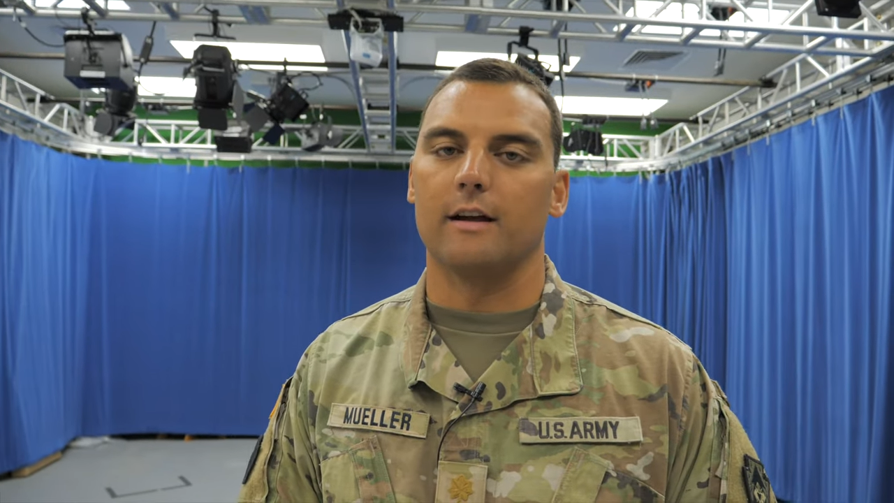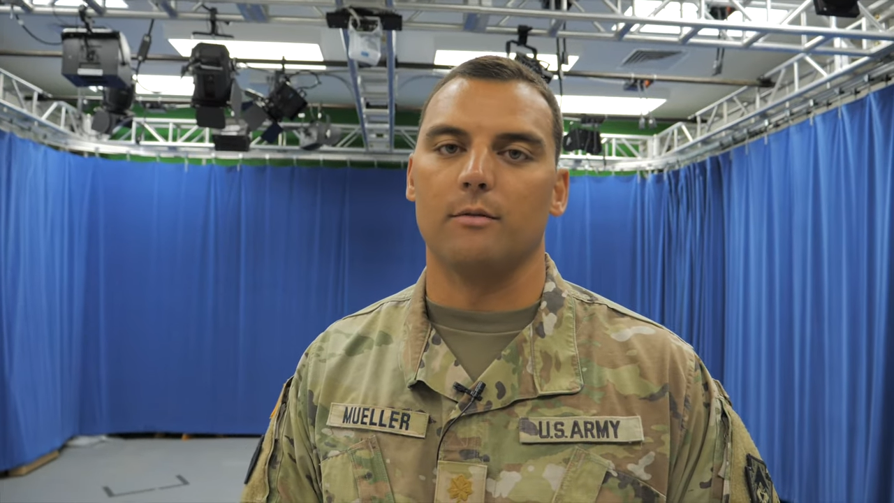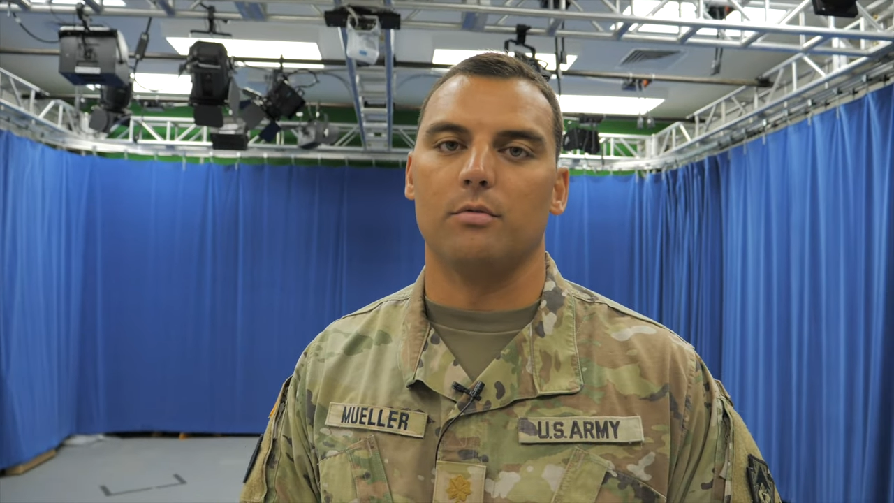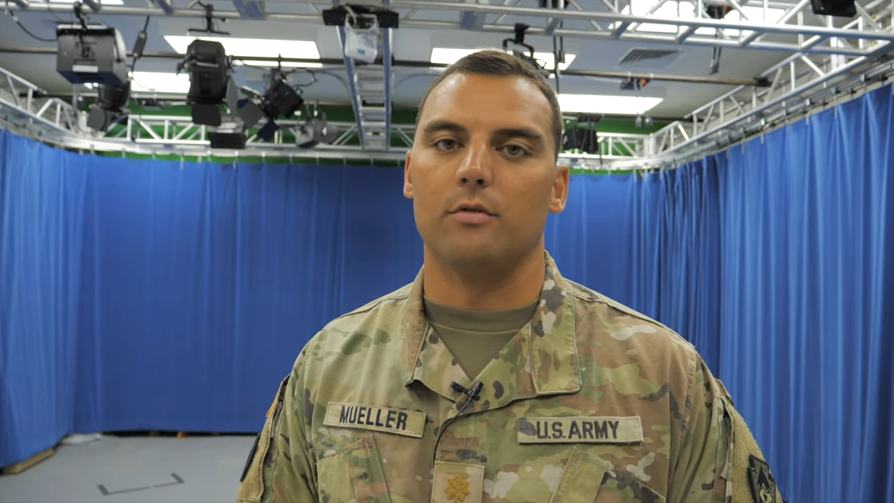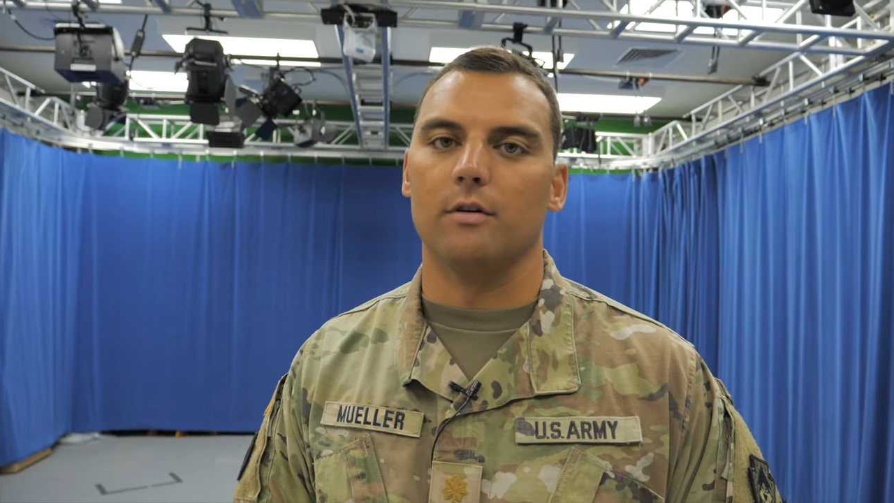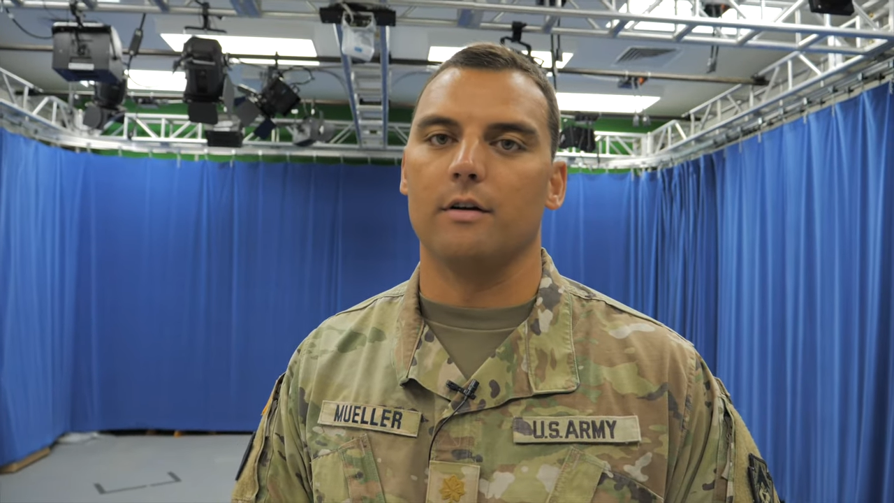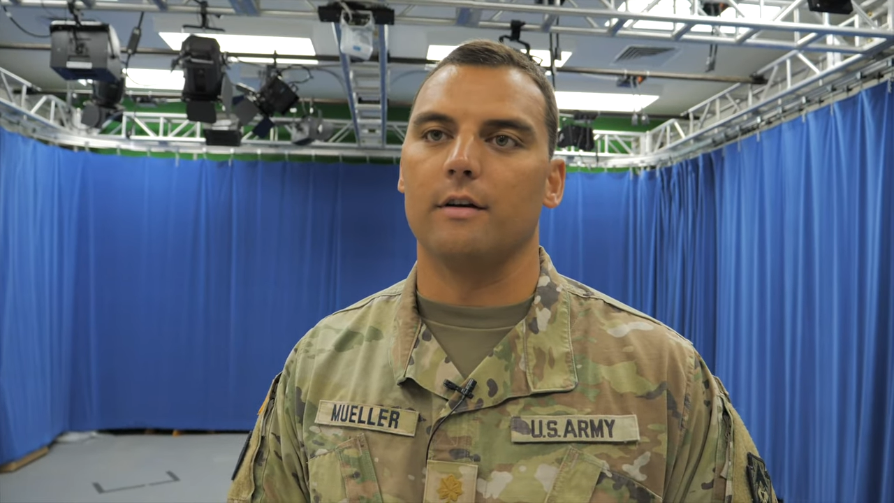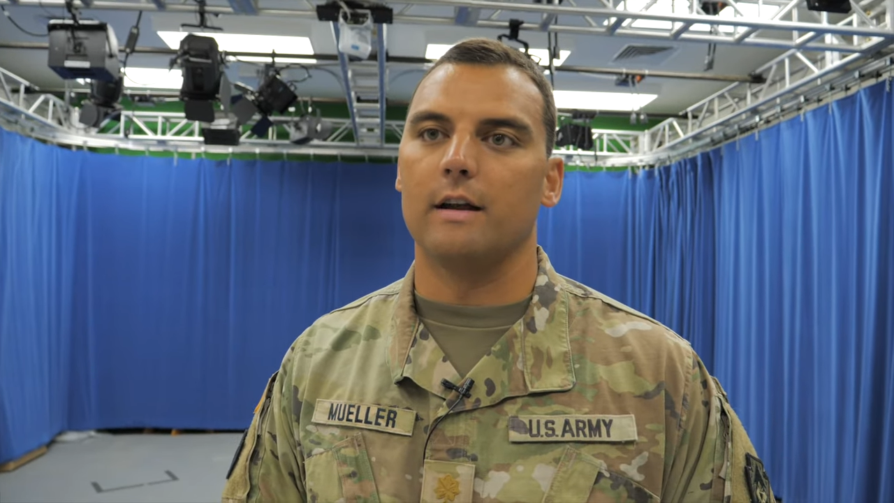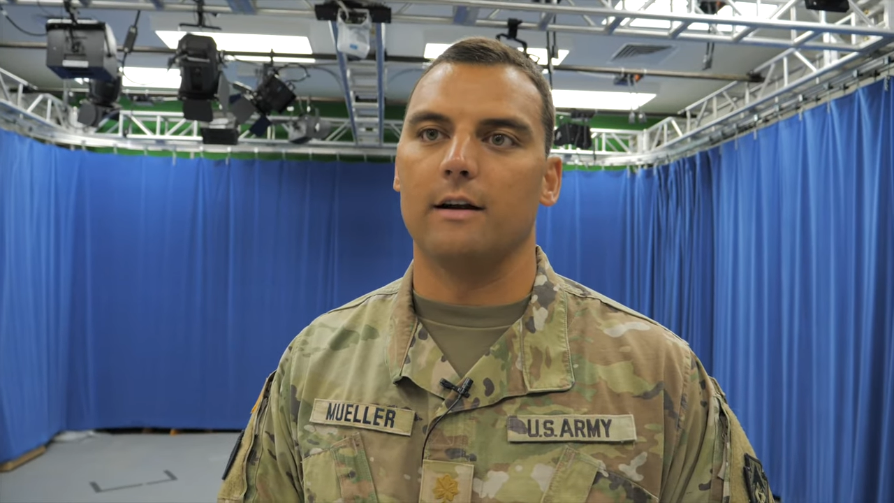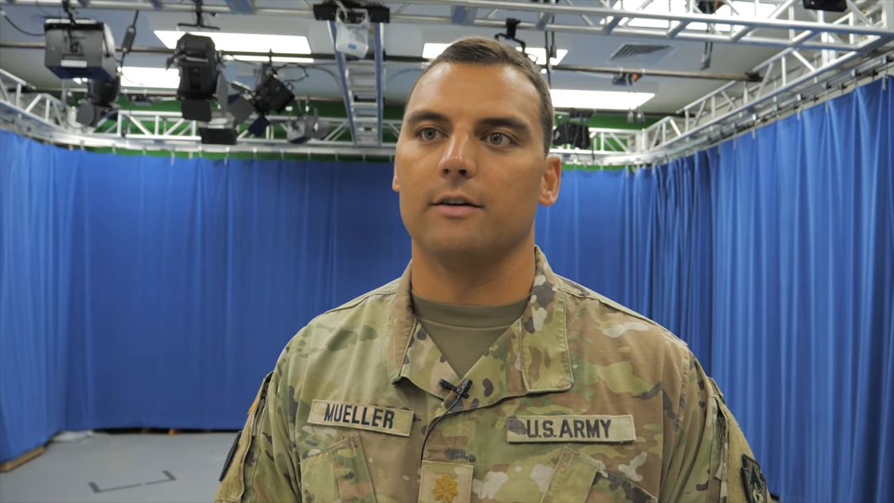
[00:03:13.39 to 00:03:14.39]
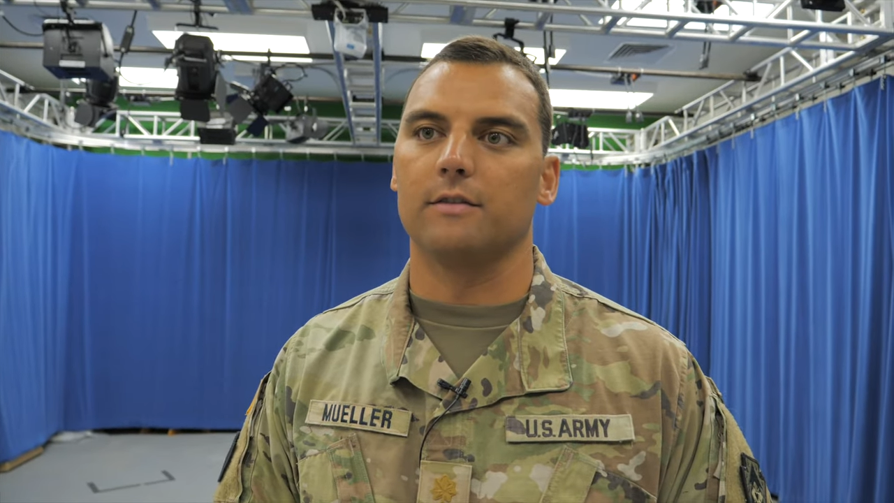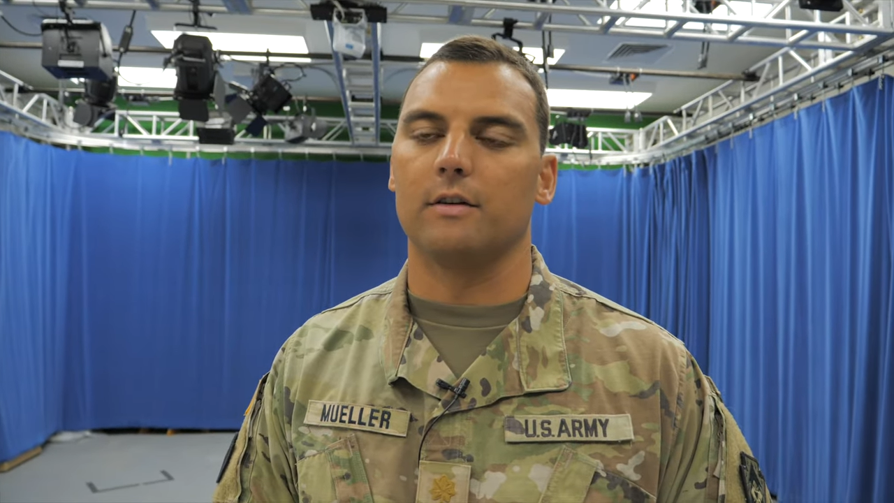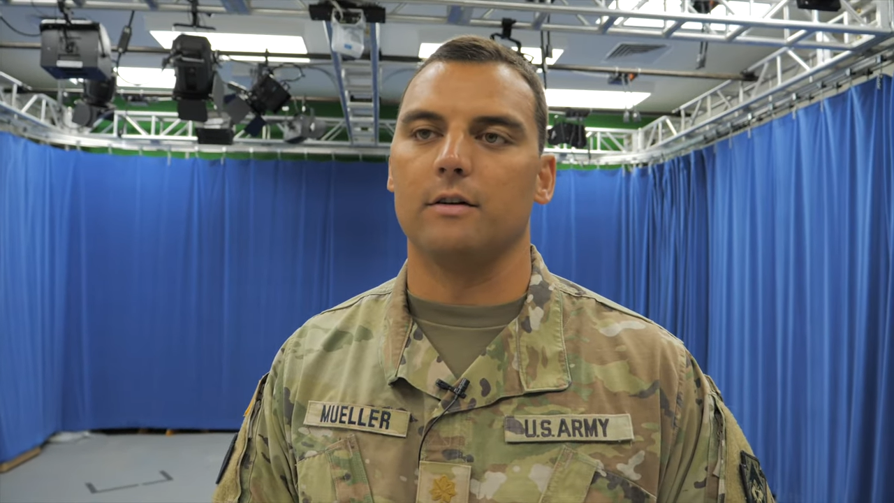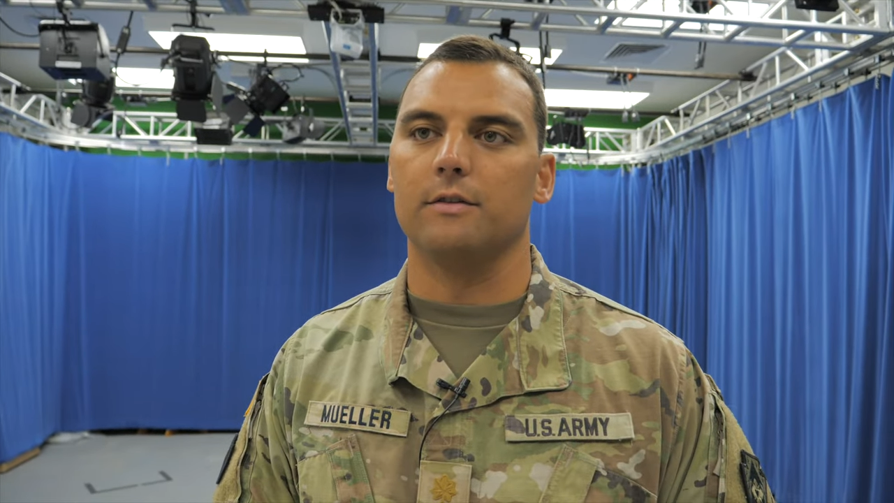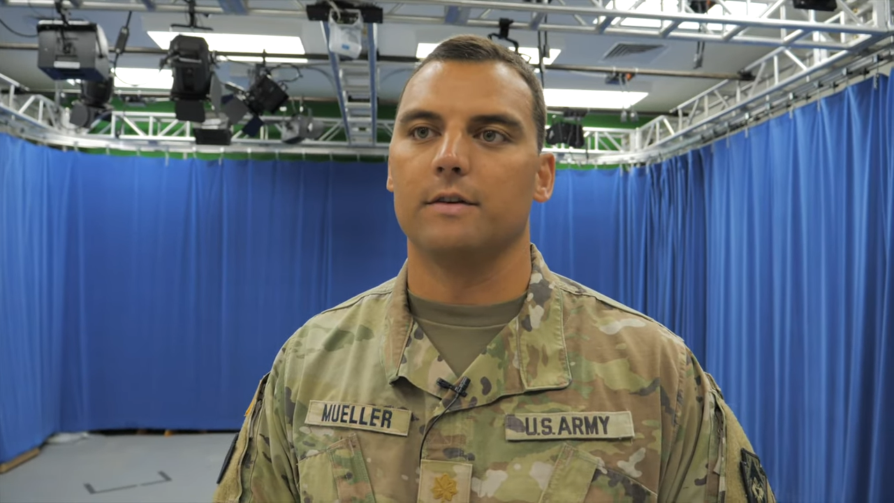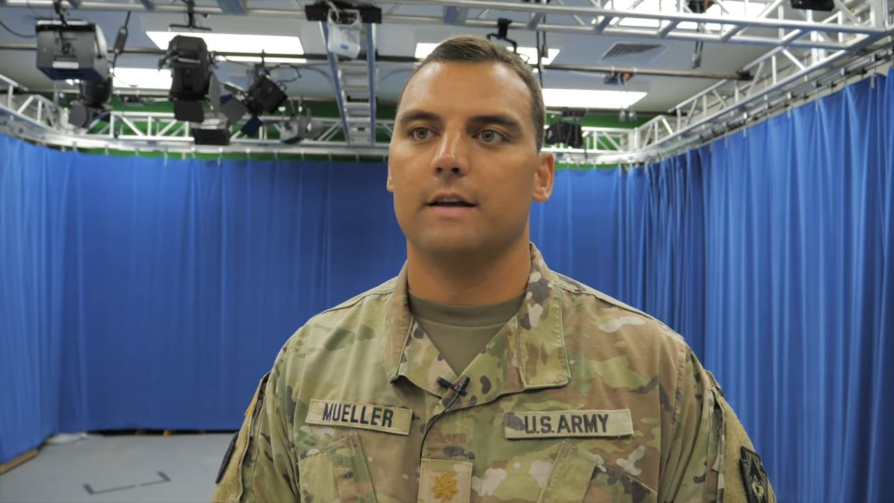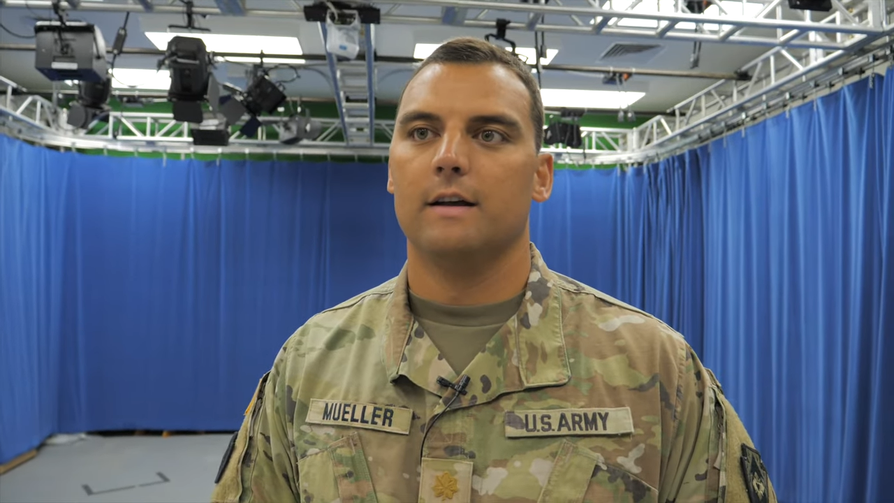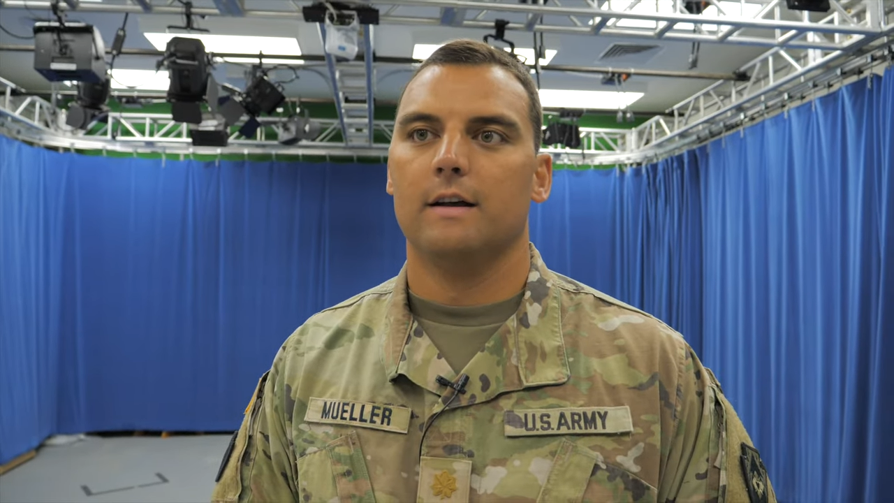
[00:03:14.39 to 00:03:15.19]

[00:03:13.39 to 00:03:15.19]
Airborne, Air Assault,